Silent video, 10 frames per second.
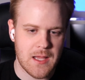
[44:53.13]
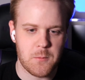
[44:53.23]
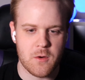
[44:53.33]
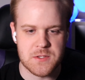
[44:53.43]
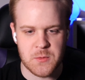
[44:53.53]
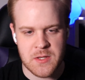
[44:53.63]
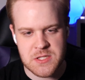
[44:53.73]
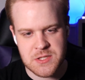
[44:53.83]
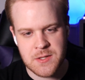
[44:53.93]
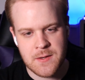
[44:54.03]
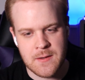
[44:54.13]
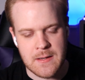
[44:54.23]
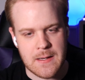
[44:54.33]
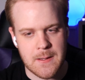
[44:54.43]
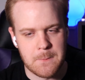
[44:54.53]
gamer on Twitch,
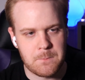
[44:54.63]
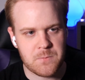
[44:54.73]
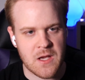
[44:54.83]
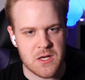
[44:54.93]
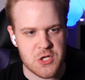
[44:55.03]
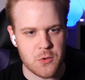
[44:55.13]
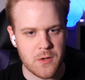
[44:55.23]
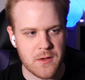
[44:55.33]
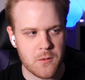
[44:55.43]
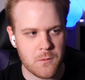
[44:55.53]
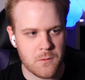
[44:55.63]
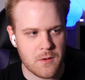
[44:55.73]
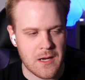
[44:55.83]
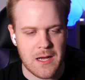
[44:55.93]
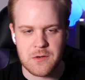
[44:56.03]
um, kind of showing like
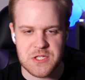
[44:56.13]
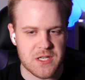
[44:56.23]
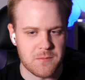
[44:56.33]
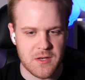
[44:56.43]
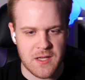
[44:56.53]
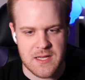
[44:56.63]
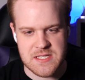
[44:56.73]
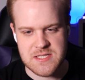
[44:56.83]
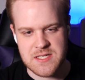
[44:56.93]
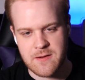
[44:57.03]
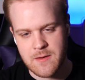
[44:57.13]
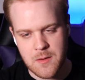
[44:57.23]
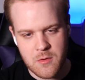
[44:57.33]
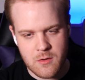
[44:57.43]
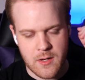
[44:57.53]
how she communicates as a deaf
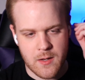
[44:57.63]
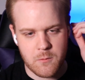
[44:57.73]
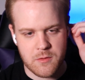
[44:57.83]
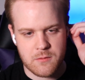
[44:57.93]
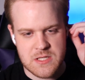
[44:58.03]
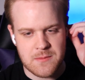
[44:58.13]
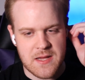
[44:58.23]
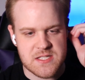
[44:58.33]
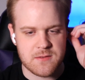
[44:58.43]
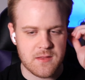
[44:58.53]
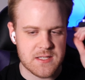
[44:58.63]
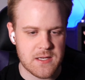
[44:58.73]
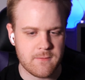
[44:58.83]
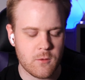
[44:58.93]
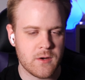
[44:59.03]
gamer uh, with teammates and things like
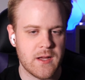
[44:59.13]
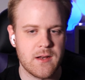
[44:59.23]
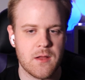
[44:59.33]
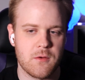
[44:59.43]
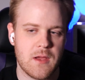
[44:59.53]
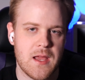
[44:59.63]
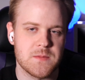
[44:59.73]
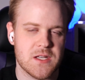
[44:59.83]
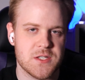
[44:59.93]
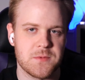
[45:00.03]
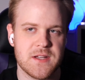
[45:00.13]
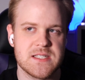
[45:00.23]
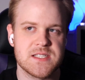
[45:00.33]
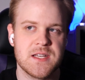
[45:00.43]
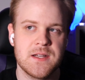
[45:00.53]
Fortnite and other games that she
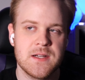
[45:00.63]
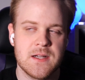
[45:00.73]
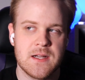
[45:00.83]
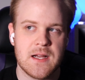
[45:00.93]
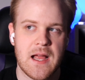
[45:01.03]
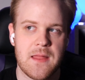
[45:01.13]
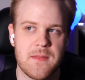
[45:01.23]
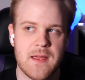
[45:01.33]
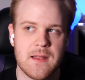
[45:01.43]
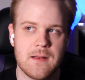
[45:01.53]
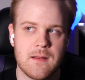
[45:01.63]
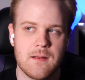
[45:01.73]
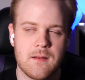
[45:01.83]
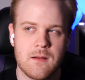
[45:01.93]
plays. And then